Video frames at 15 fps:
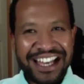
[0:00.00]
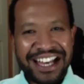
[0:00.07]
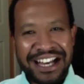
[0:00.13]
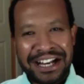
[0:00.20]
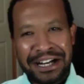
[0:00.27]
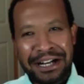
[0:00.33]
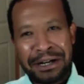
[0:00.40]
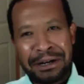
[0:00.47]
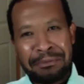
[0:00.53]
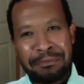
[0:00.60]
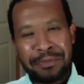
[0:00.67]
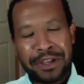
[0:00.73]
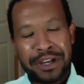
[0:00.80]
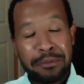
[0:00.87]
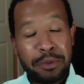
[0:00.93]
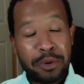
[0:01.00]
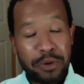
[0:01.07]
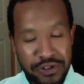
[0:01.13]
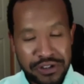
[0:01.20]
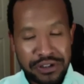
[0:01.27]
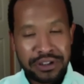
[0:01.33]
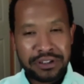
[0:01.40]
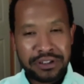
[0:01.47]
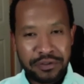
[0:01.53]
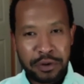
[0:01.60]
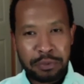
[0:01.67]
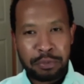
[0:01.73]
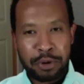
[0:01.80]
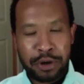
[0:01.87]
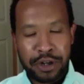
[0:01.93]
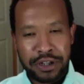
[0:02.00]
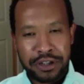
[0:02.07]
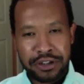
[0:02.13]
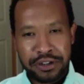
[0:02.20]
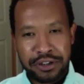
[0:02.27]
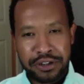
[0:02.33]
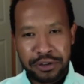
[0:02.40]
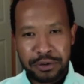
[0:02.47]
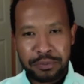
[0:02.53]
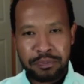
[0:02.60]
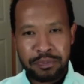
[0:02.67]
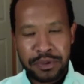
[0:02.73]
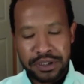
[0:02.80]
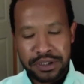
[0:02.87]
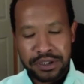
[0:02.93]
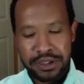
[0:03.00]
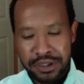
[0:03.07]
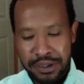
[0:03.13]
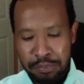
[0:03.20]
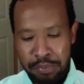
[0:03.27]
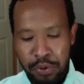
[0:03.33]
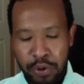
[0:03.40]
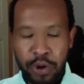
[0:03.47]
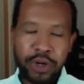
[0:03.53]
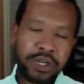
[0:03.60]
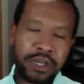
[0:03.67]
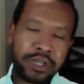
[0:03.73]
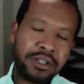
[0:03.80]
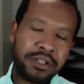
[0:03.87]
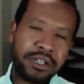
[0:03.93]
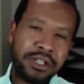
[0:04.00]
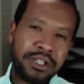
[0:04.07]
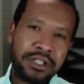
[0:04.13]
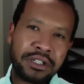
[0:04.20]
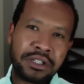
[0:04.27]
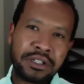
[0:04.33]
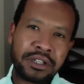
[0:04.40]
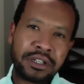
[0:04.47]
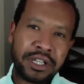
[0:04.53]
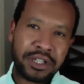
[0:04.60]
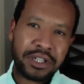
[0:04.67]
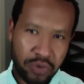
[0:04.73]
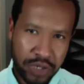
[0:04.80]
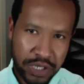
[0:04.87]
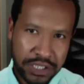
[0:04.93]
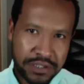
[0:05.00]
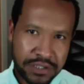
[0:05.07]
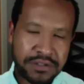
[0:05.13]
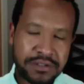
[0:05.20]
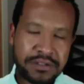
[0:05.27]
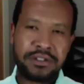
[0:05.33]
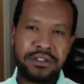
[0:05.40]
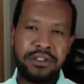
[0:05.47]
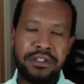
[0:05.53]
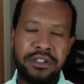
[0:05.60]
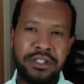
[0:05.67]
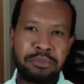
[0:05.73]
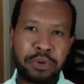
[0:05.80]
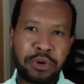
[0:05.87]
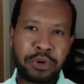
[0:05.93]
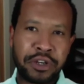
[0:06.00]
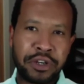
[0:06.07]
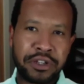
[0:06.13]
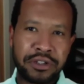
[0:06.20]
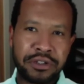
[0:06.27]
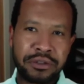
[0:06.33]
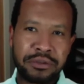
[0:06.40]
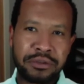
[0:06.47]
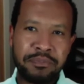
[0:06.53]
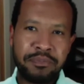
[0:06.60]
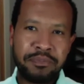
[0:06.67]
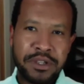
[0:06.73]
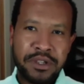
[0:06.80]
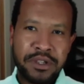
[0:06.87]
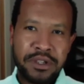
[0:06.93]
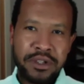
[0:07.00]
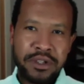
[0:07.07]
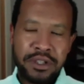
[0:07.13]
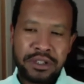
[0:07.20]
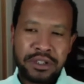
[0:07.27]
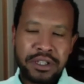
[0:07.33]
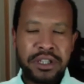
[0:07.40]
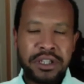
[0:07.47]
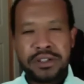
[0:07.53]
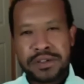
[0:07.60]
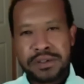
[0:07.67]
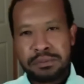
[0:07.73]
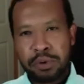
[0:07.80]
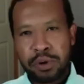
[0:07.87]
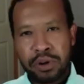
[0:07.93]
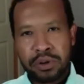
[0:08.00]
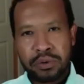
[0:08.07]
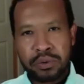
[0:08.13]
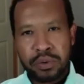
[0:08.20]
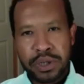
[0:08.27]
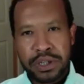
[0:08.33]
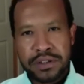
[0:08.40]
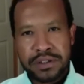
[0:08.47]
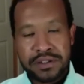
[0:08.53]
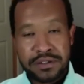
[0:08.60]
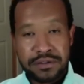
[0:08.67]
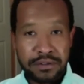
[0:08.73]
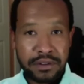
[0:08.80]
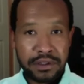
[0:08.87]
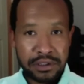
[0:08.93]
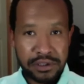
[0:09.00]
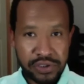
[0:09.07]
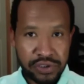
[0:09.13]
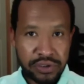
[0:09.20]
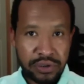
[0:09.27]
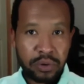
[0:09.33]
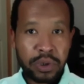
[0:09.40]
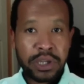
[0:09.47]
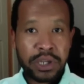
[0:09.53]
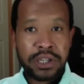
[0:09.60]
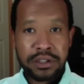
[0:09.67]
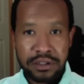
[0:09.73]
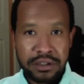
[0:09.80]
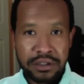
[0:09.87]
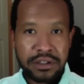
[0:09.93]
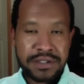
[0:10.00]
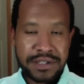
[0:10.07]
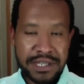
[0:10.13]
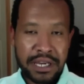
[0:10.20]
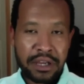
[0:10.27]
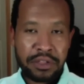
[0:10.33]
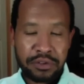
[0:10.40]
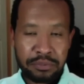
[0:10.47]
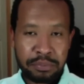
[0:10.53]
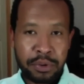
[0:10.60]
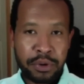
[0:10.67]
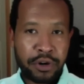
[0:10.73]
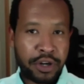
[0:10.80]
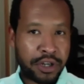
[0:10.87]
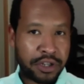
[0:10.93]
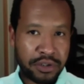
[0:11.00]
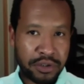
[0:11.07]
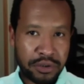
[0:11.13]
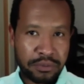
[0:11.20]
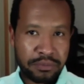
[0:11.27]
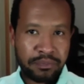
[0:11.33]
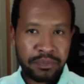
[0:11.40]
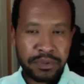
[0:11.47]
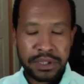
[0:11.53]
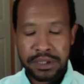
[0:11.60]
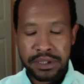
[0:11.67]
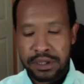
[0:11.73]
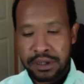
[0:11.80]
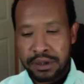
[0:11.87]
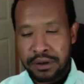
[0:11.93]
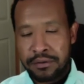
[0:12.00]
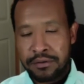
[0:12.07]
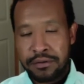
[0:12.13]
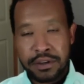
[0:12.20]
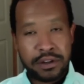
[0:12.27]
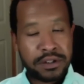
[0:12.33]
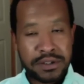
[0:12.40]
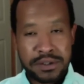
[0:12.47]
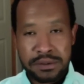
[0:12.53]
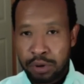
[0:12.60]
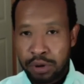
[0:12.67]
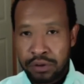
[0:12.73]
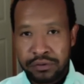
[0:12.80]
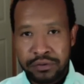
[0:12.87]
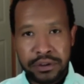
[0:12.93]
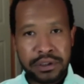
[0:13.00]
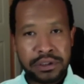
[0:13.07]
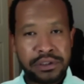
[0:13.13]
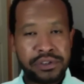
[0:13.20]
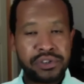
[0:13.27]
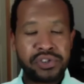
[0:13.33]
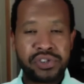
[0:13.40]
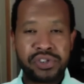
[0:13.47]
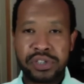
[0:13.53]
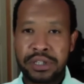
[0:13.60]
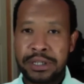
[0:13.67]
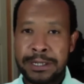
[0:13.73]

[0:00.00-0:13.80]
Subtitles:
I'm originally from Morocco, born and raised in Morocco, in a small oasis village located in the south of Morocco. Very small village,